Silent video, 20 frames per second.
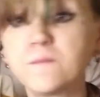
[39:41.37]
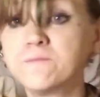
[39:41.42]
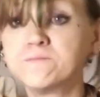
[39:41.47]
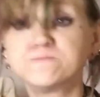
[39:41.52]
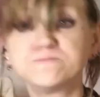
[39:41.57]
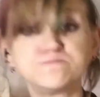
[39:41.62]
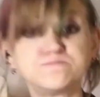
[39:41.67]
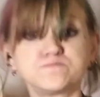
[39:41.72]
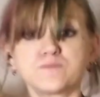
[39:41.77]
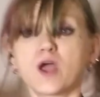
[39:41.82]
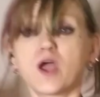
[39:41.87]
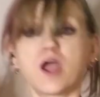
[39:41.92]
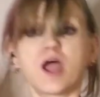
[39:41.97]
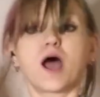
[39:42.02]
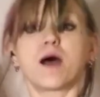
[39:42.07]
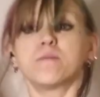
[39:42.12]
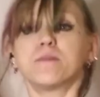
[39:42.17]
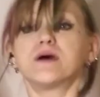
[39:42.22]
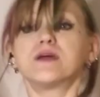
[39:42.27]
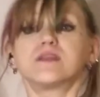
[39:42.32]
Alright, I'm
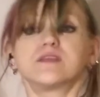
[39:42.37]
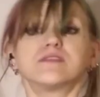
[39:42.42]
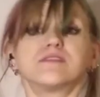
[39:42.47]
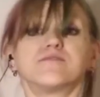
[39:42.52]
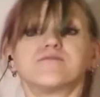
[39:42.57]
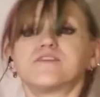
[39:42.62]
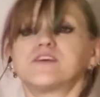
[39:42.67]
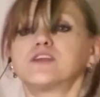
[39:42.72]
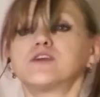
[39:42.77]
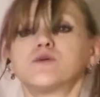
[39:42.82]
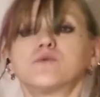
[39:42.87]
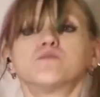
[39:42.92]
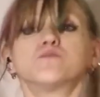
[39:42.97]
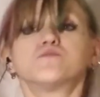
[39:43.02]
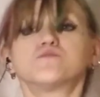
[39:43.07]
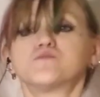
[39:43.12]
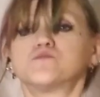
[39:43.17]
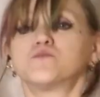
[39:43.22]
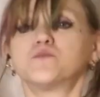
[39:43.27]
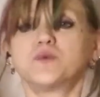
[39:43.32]
ending the
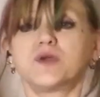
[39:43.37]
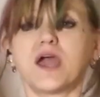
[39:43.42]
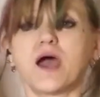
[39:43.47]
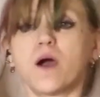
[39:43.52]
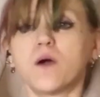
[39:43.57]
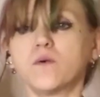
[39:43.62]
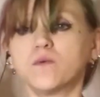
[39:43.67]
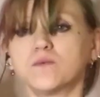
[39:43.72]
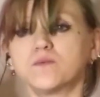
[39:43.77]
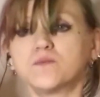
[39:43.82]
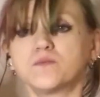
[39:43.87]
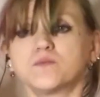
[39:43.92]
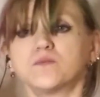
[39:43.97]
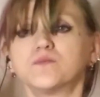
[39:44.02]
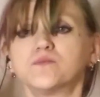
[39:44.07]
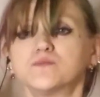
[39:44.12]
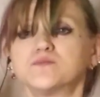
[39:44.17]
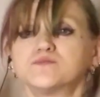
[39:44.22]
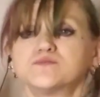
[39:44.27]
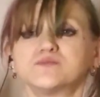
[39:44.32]
video.
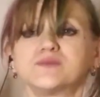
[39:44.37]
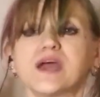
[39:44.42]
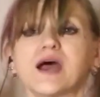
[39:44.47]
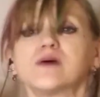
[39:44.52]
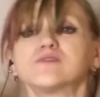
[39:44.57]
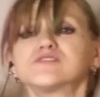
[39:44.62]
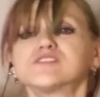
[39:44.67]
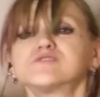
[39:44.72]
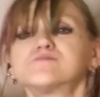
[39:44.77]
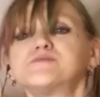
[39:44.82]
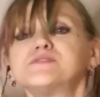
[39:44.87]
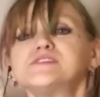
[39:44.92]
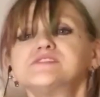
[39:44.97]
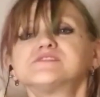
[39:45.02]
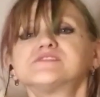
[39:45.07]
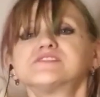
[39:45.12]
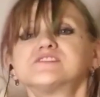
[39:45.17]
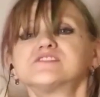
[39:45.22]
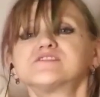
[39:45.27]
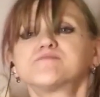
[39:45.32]
We out. This piecing has
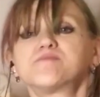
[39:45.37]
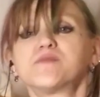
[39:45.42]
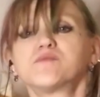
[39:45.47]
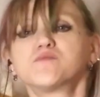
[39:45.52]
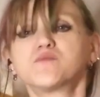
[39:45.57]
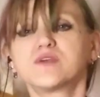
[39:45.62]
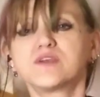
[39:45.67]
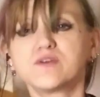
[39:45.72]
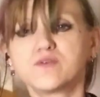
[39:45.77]
been real.